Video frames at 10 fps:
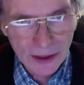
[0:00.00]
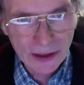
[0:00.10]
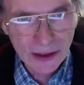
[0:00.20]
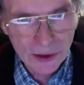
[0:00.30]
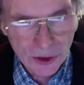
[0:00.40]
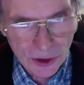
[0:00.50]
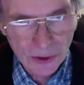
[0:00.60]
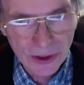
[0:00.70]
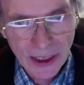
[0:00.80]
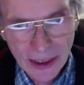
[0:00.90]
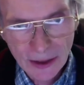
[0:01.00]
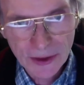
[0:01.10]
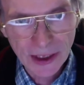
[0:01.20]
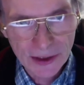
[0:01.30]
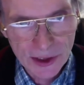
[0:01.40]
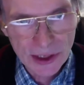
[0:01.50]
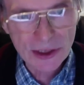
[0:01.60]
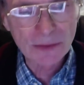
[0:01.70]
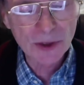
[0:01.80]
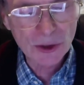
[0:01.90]
can do in the healthcare system to
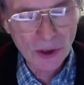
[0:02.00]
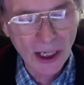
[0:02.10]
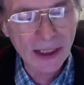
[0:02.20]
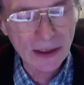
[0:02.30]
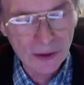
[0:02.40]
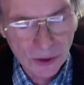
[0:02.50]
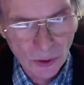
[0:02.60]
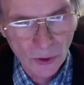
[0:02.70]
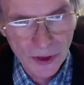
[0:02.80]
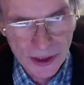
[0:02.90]
try to control these